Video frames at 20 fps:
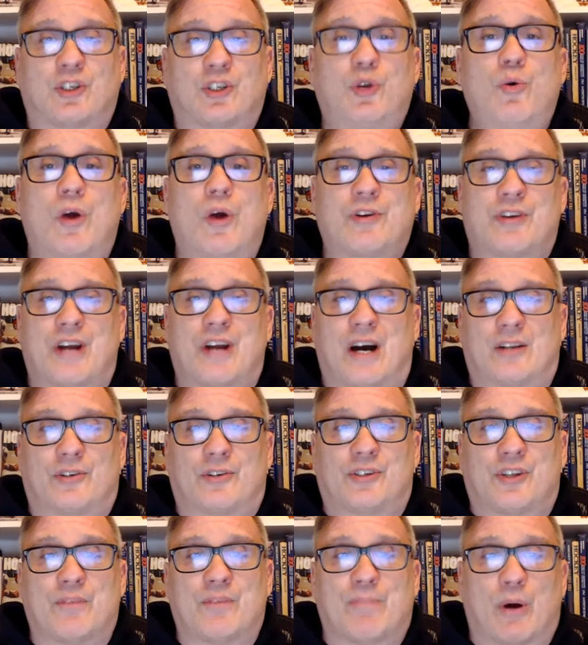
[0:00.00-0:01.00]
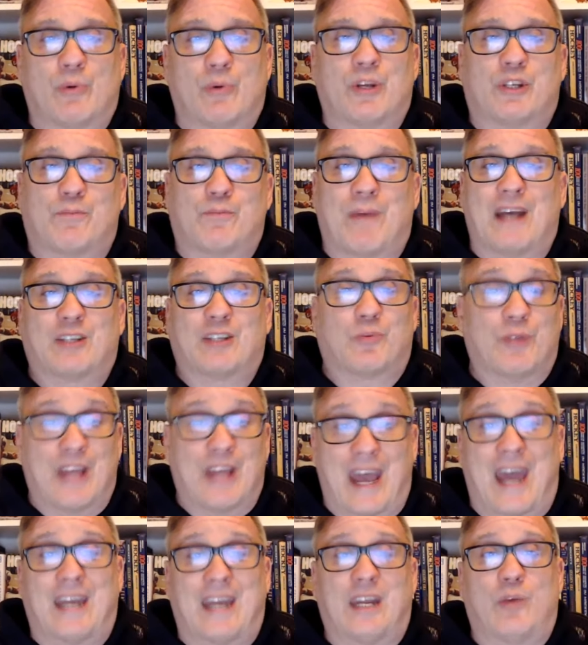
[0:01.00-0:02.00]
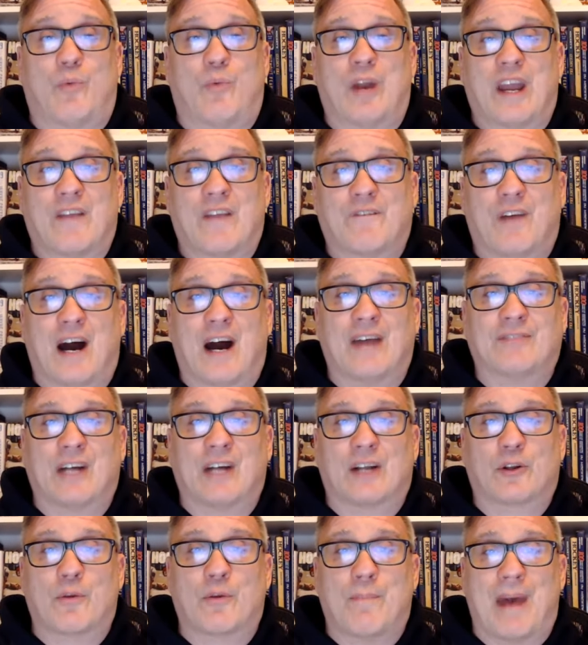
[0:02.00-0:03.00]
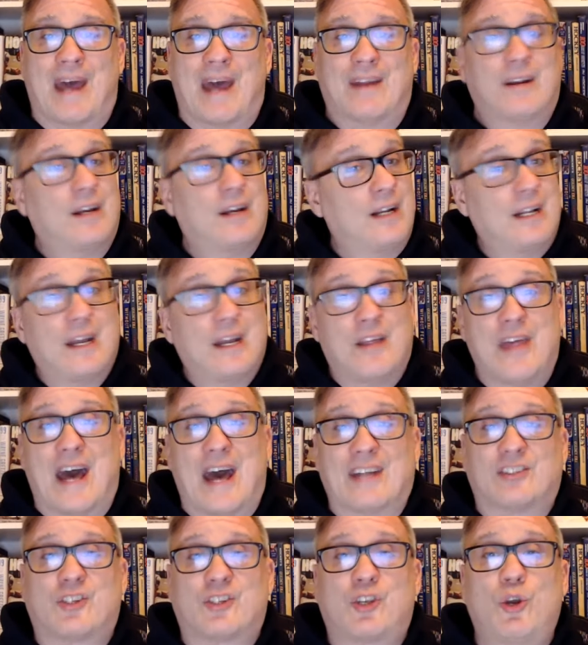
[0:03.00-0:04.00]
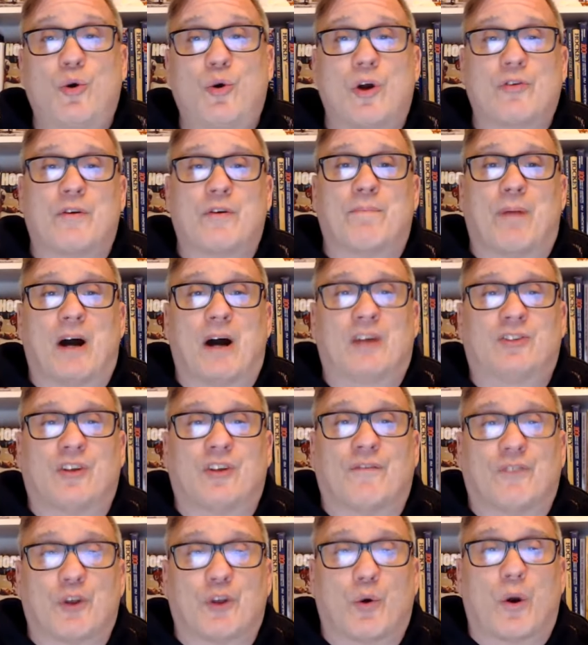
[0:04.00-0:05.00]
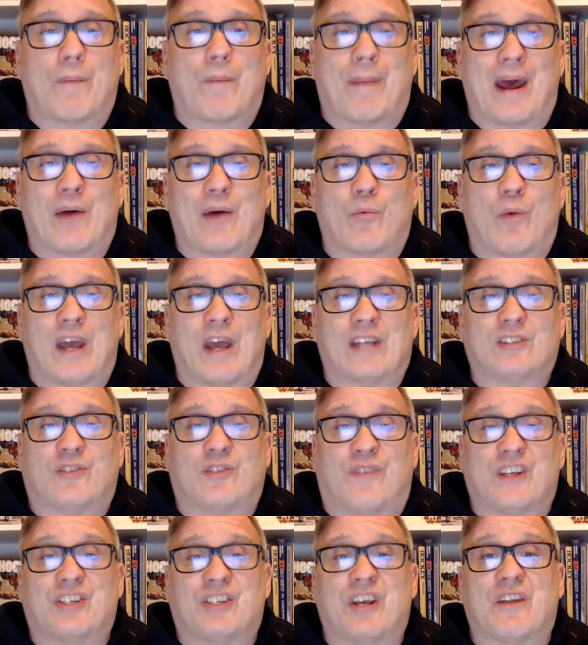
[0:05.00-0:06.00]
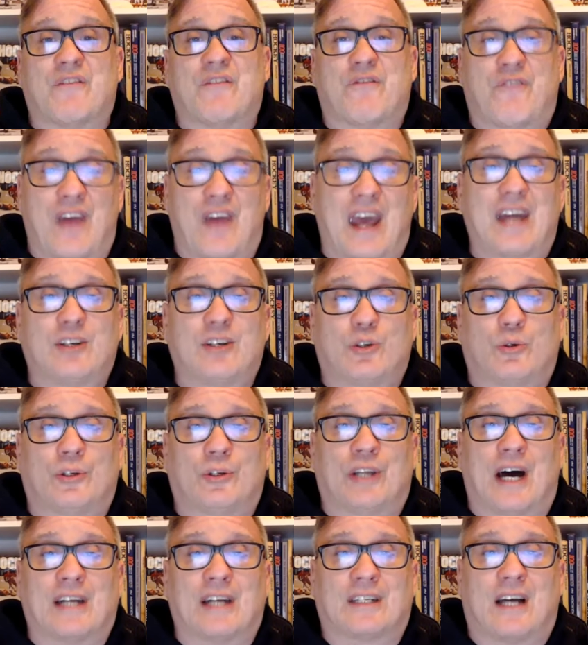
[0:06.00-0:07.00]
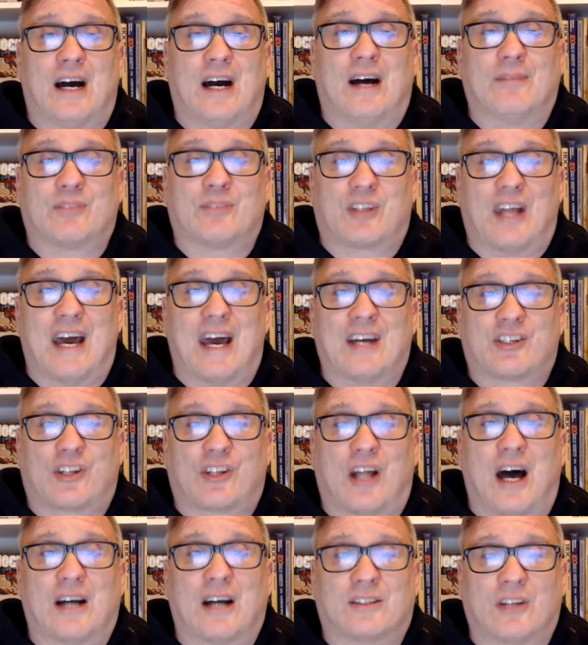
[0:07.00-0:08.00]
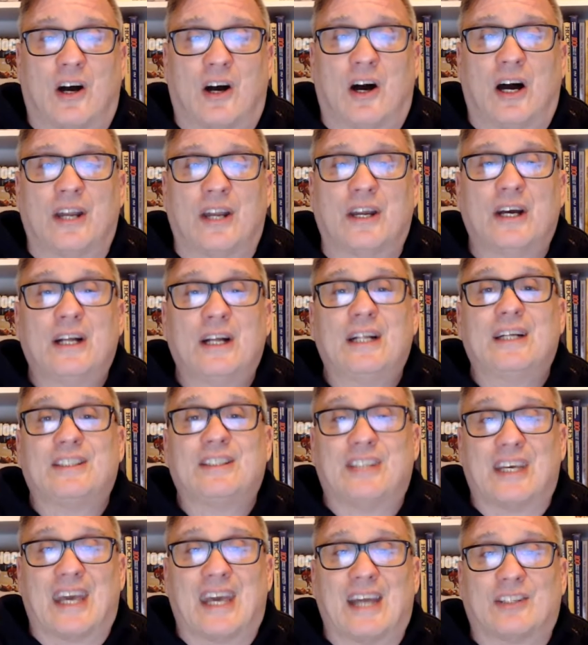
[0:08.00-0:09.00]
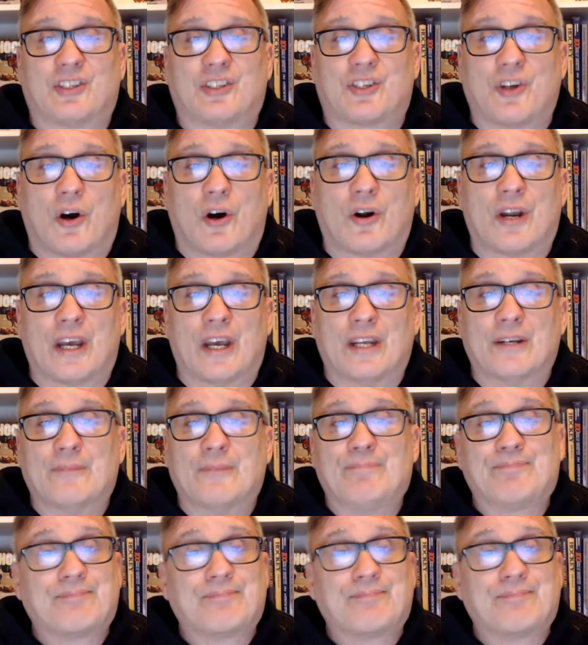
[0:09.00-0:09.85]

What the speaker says: $200 in bonus bets with any winning $5 bet. That's $200 if your bet wins. Visit FanDuel.com/LockedOn to get started.